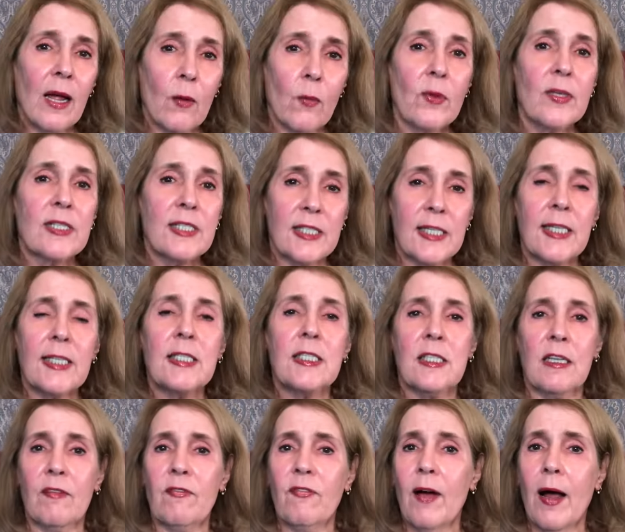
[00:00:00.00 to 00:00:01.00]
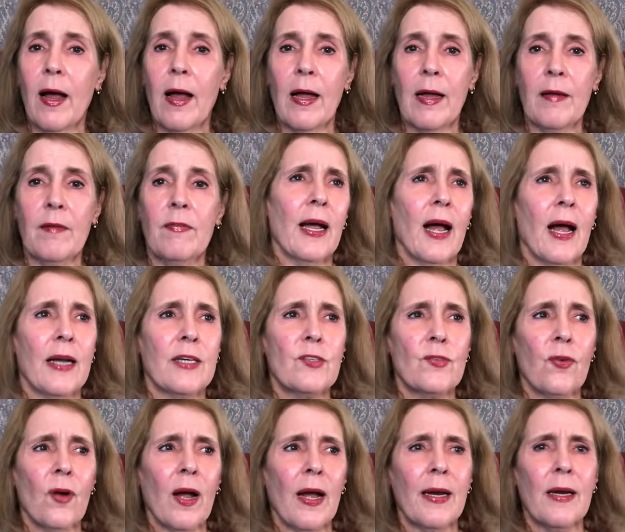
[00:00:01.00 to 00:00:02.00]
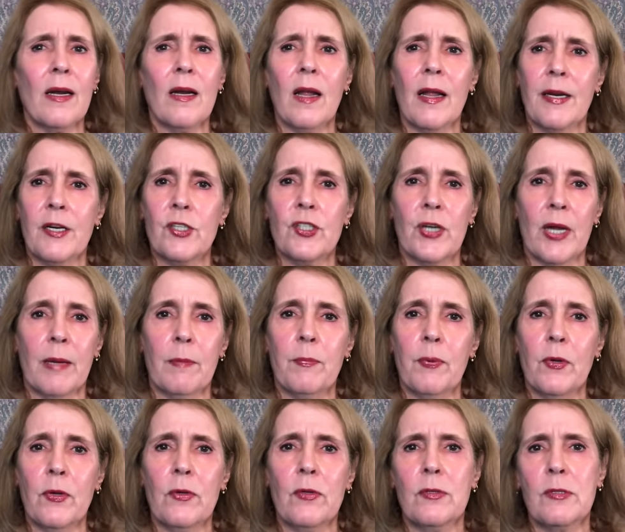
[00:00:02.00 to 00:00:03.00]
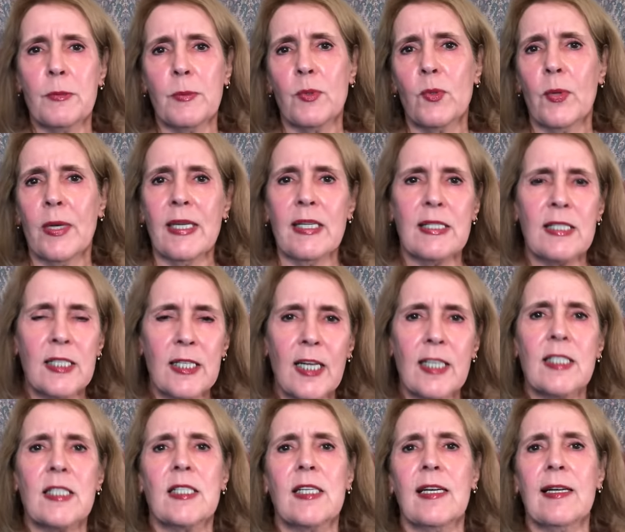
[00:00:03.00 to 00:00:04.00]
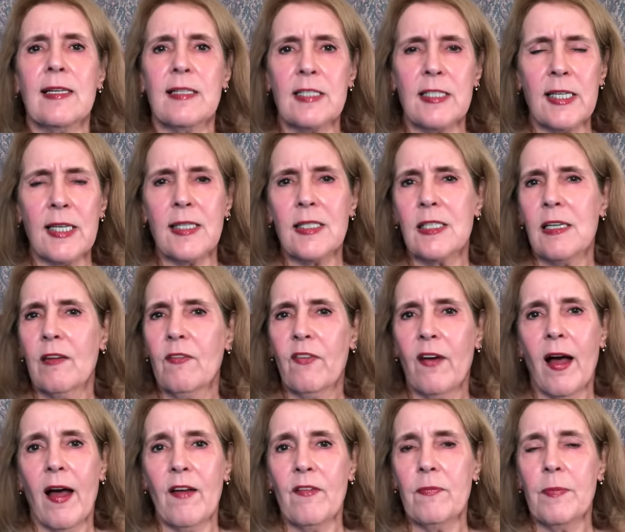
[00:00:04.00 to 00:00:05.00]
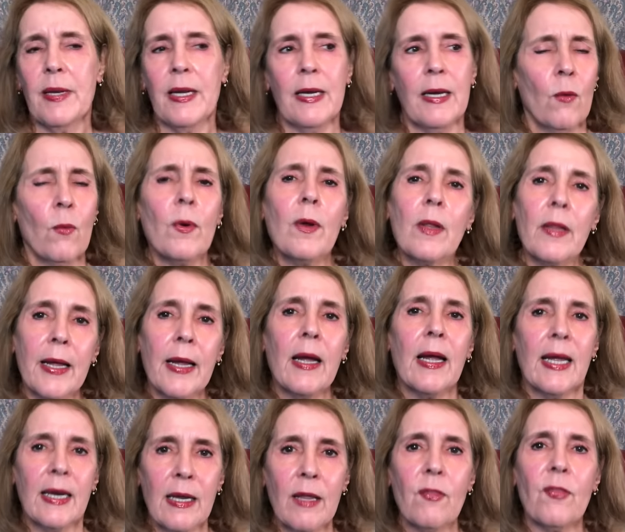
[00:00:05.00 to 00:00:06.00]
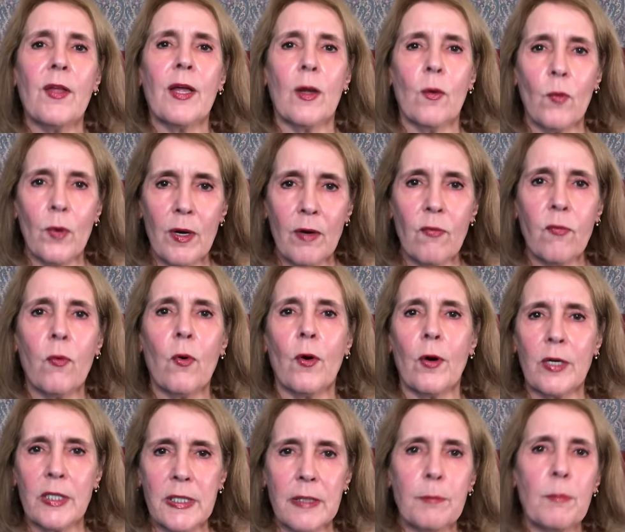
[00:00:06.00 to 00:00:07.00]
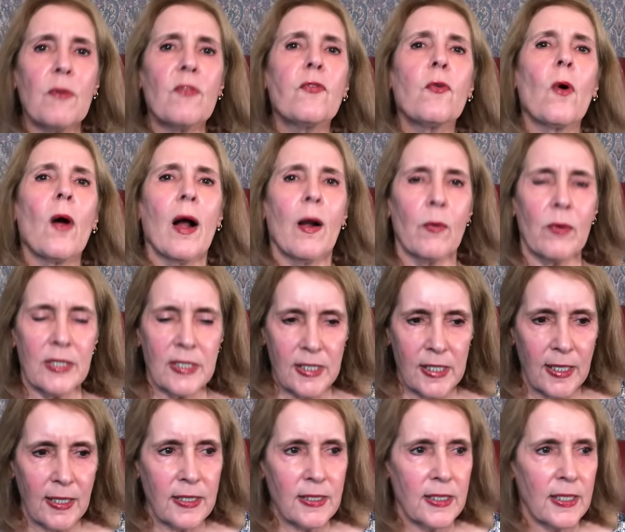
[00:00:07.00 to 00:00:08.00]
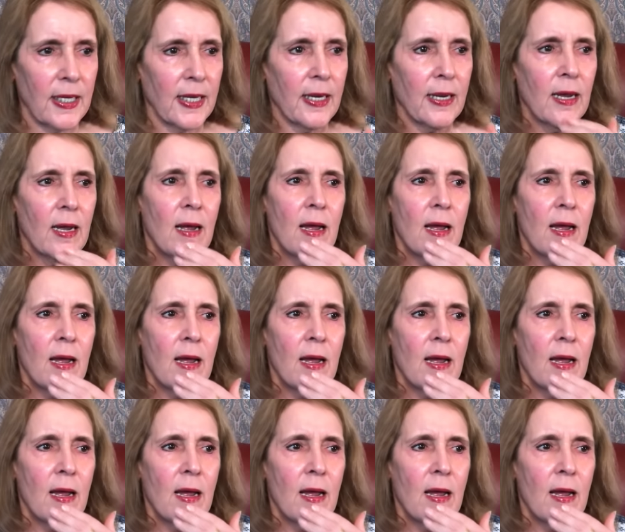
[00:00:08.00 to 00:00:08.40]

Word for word: was 65, I tried a lot of shampoos between 60 and 65, but really anything would have worked before I was 60.